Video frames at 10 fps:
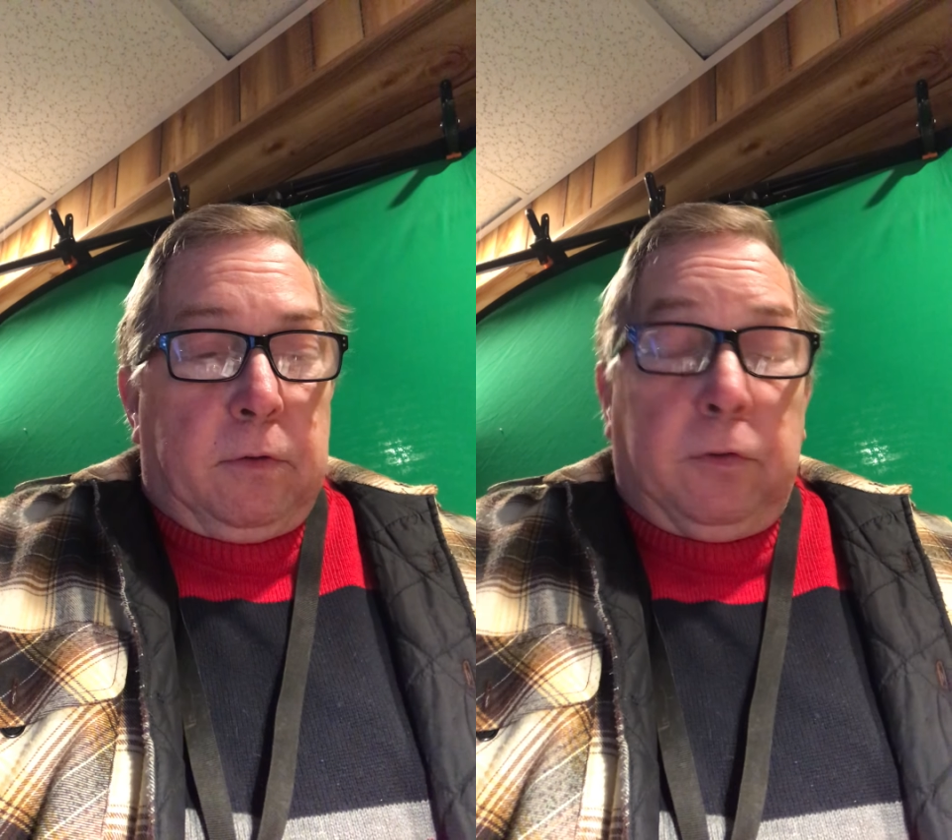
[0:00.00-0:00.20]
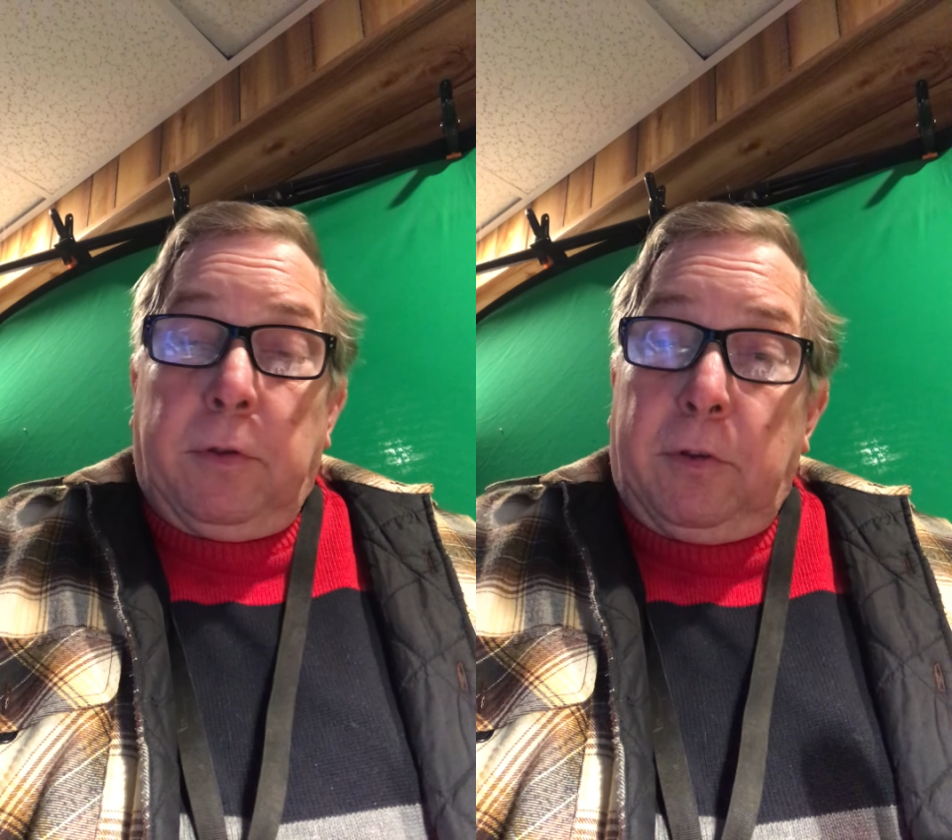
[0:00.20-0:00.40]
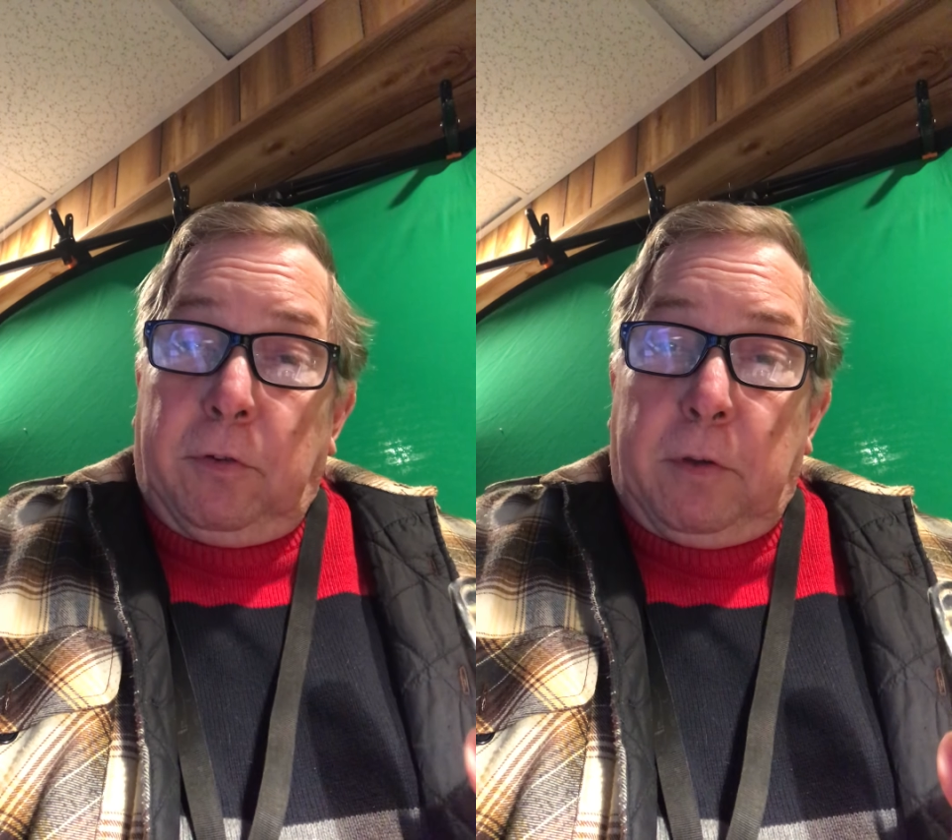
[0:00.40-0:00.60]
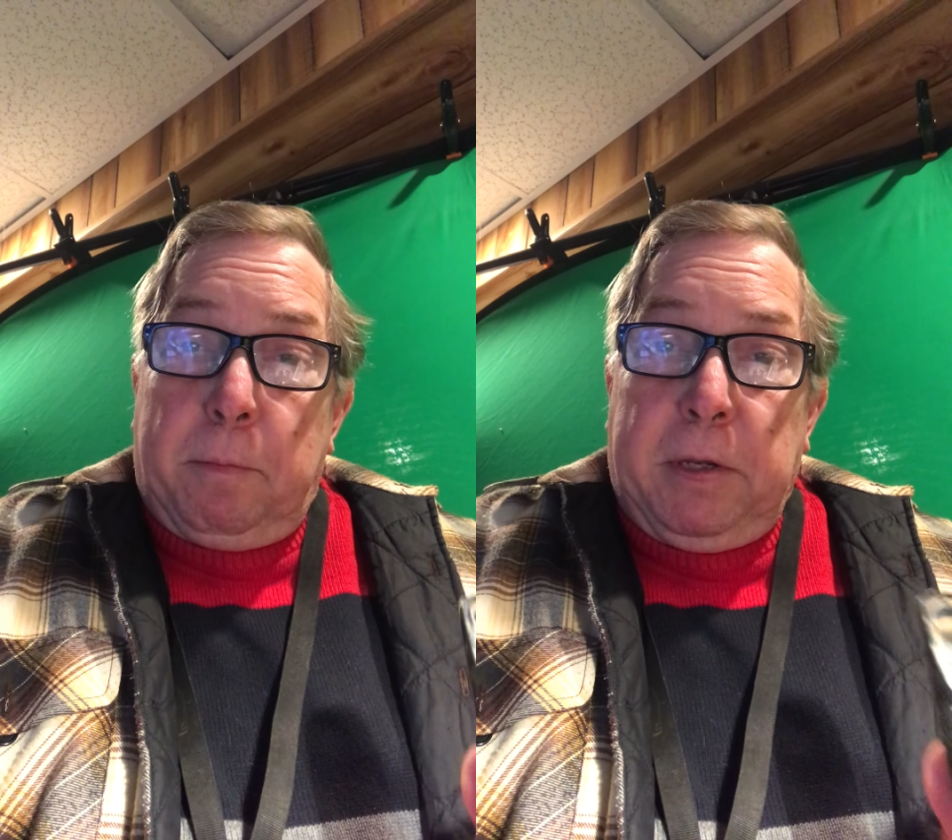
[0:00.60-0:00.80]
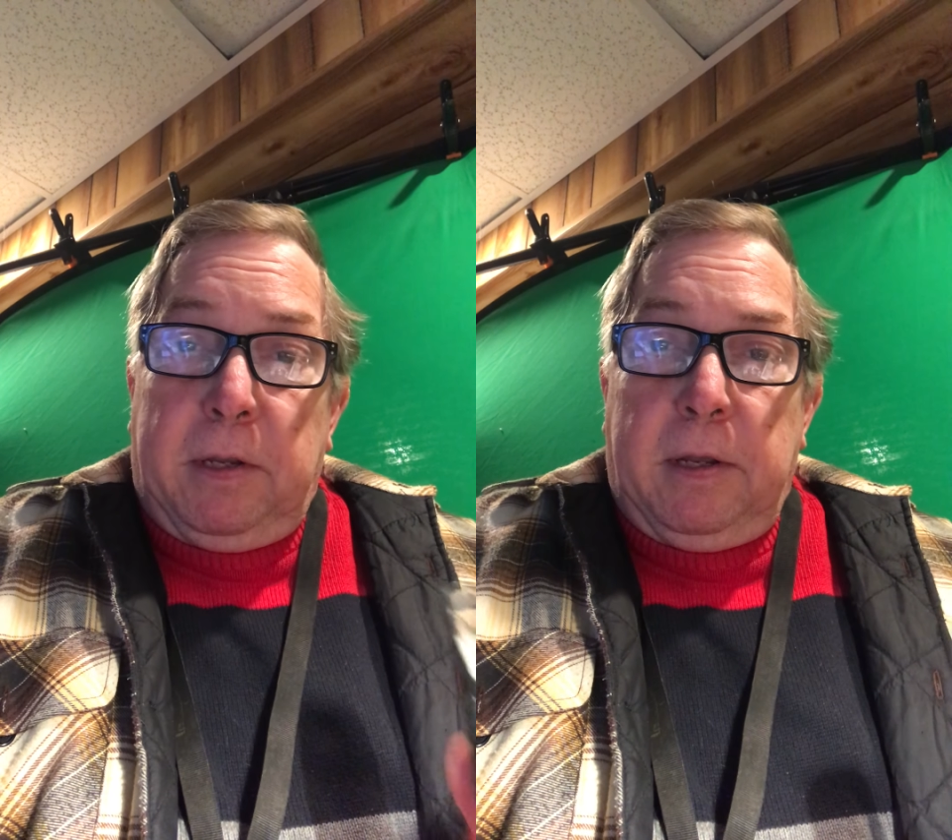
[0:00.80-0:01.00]
So this is a
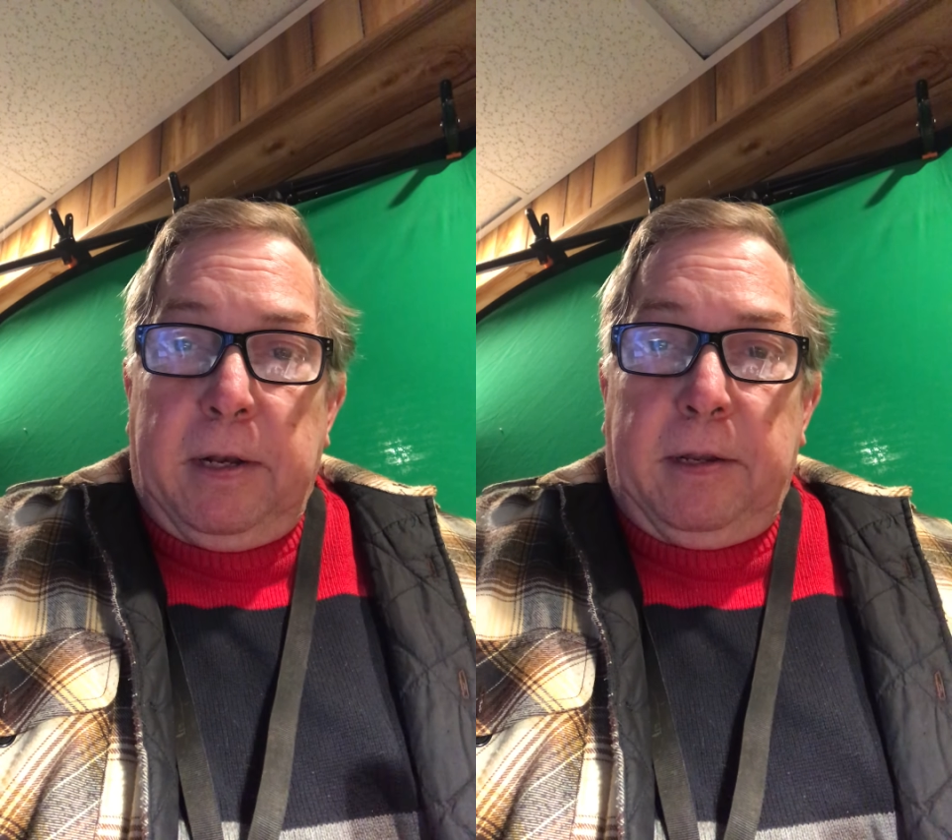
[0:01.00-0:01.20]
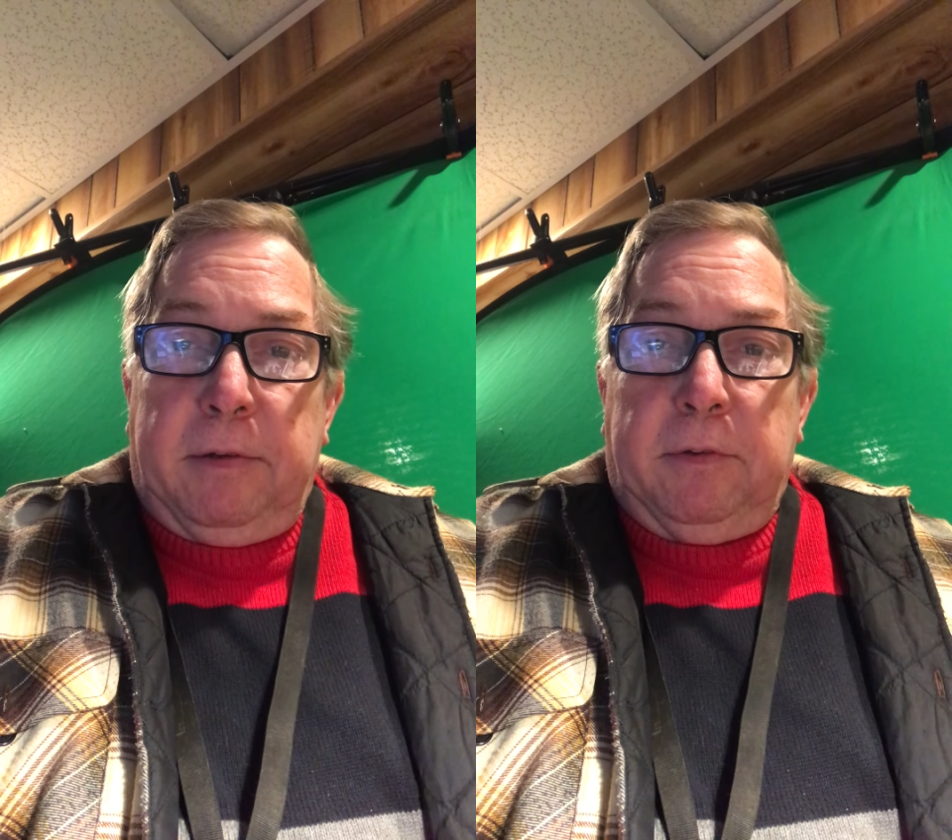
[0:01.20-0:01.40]
beginning